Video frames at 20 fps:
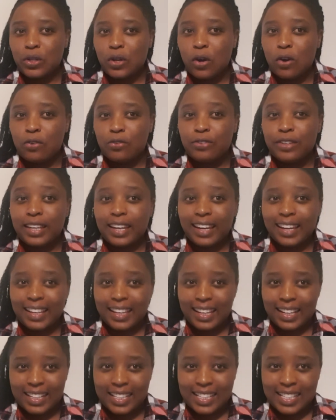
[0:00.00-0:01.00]
of
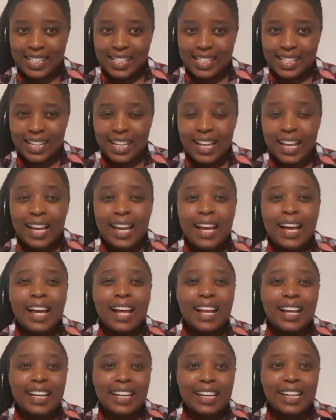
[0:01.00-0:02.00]
Kenyans,
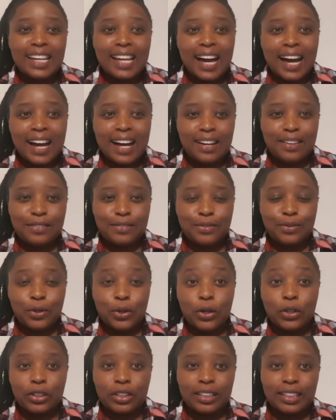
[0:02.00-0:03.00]
love
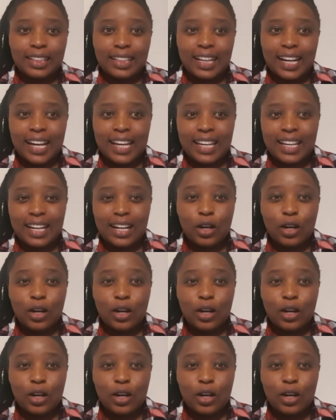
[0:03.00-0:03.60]
or like